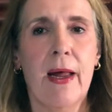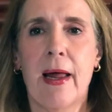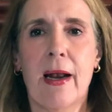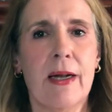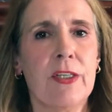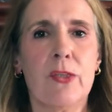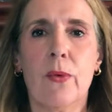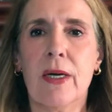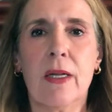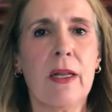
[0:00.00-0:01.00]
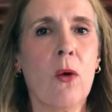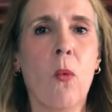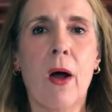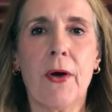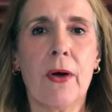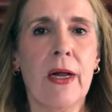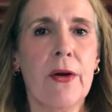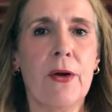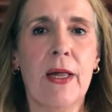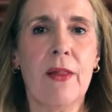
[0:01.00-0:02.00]
and I just run a little water
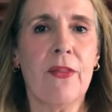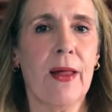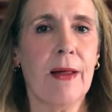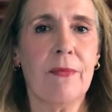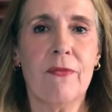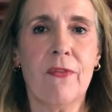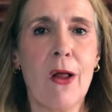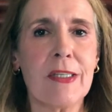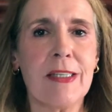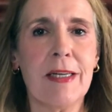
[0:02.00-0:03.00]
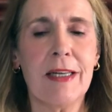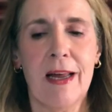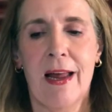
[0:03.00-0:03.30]
underneath the faucet,